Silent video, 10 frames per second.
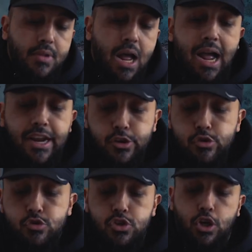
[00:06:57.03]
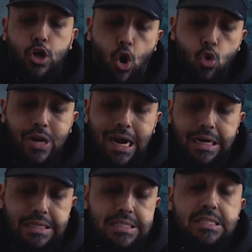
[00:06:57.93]
I use the
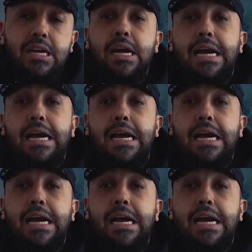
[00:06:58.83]
Godox